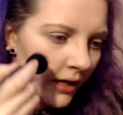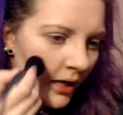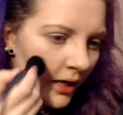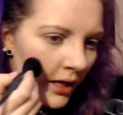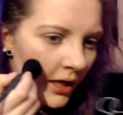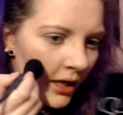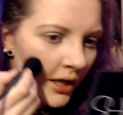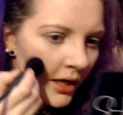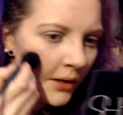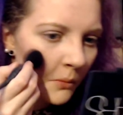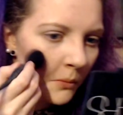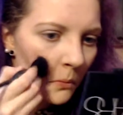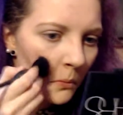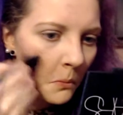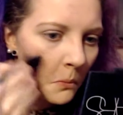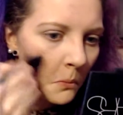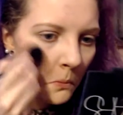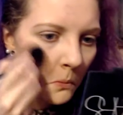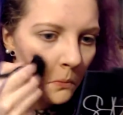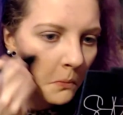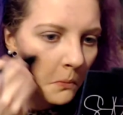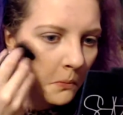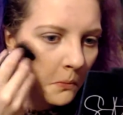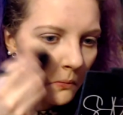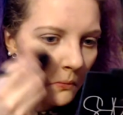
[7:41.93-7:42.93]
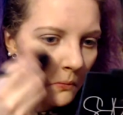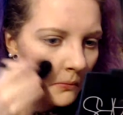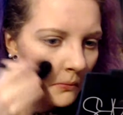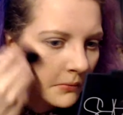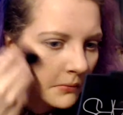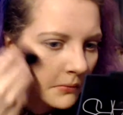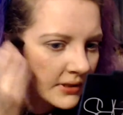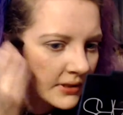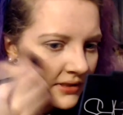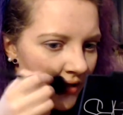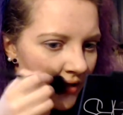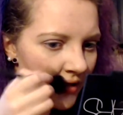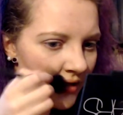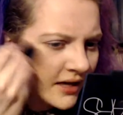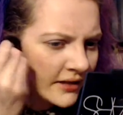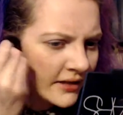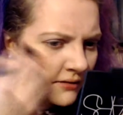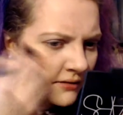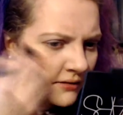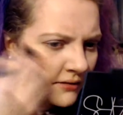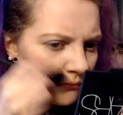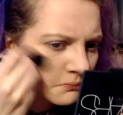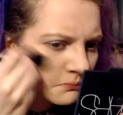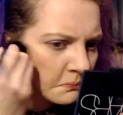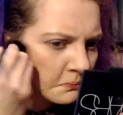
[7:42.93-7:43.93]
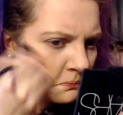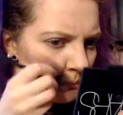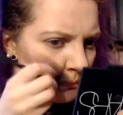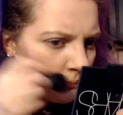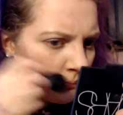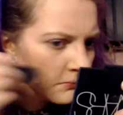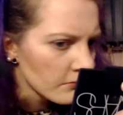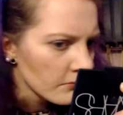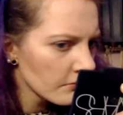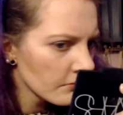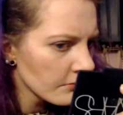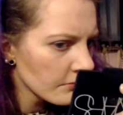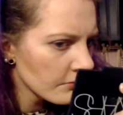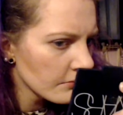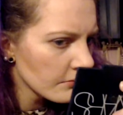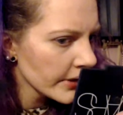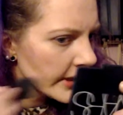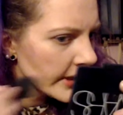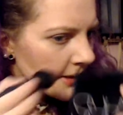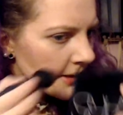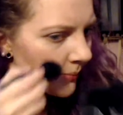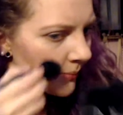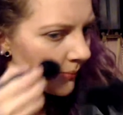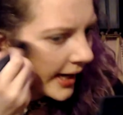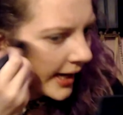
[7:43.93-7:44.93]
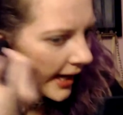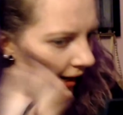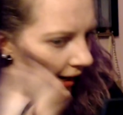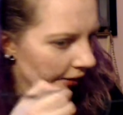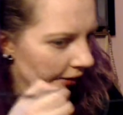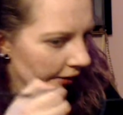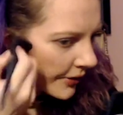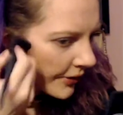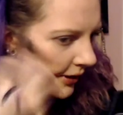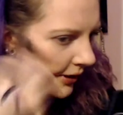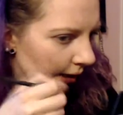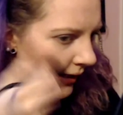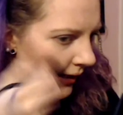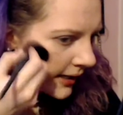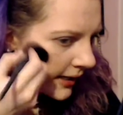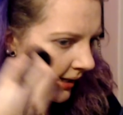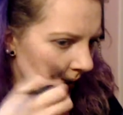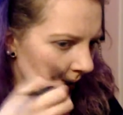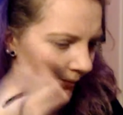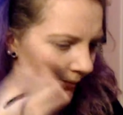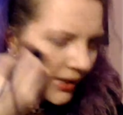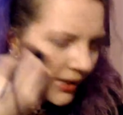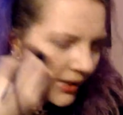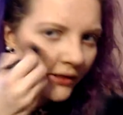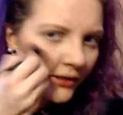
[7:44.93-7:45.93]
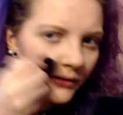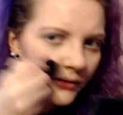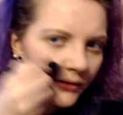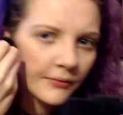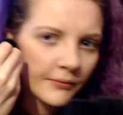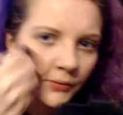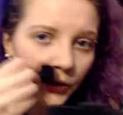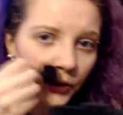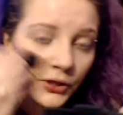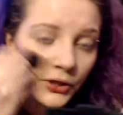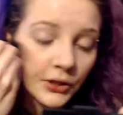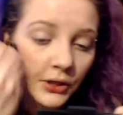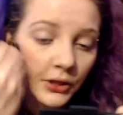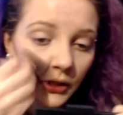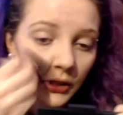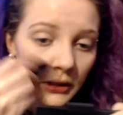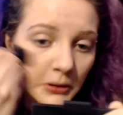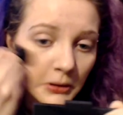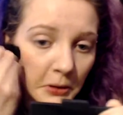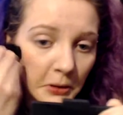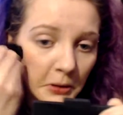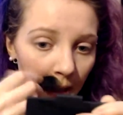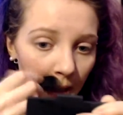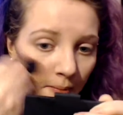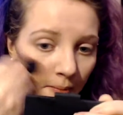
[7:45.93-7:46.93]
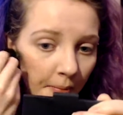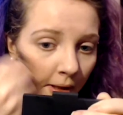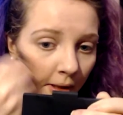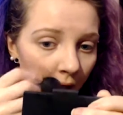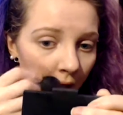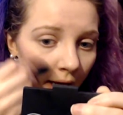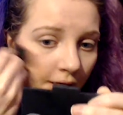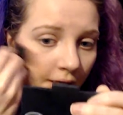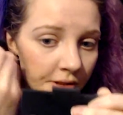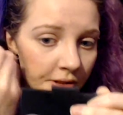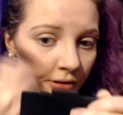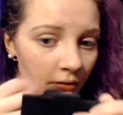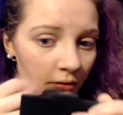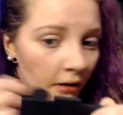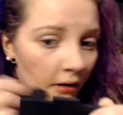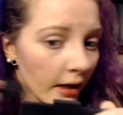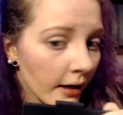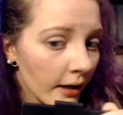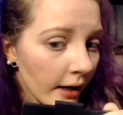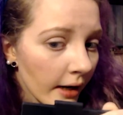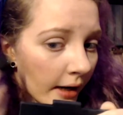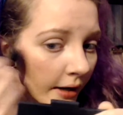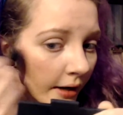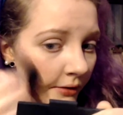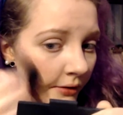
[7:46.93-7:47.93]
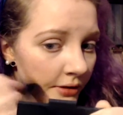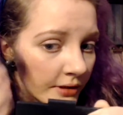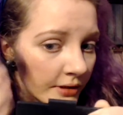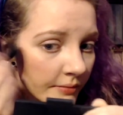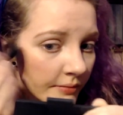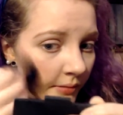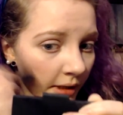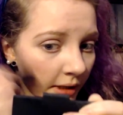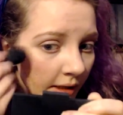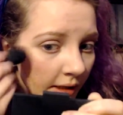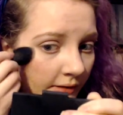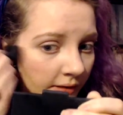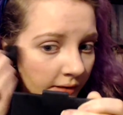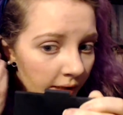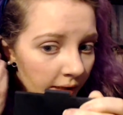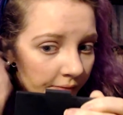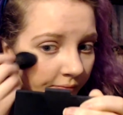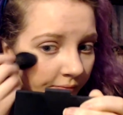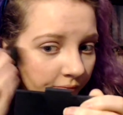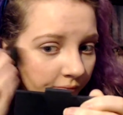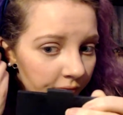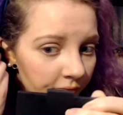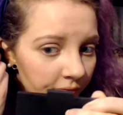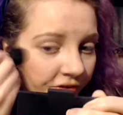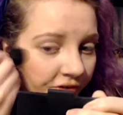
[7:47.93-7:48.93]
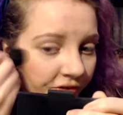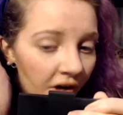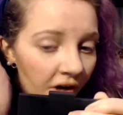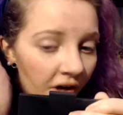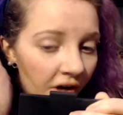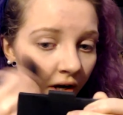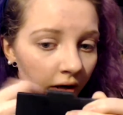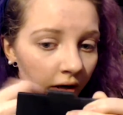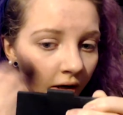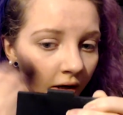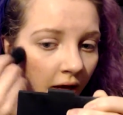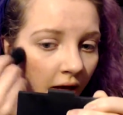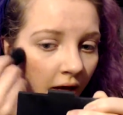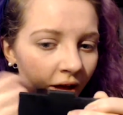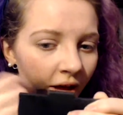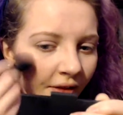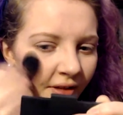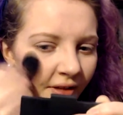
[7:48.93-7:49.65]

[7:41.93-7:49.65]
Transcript: and it's not really powdery. I'm not getting a good application right now just because I suck.